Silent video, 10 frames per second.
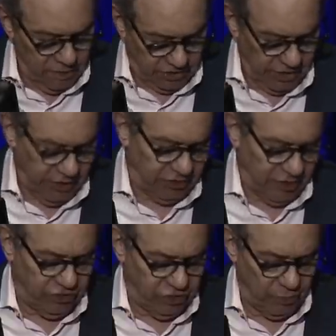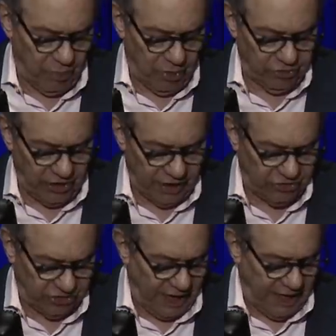Seriously, the Super Bowl is on a
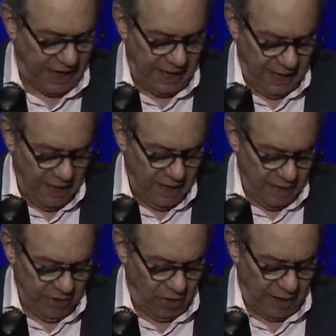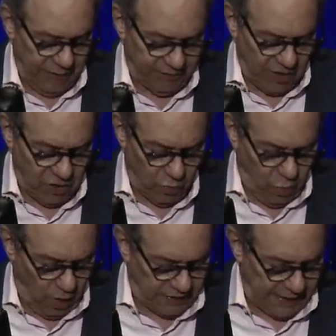Sunday, and we all have to go to
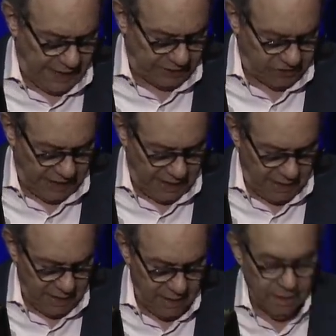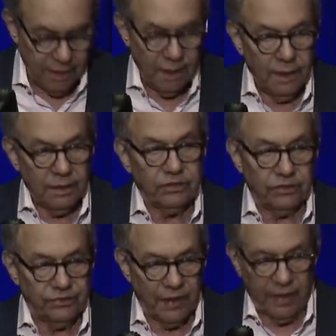work the next day. This
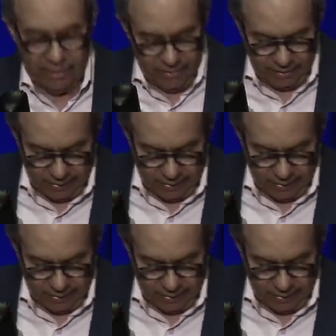is very good,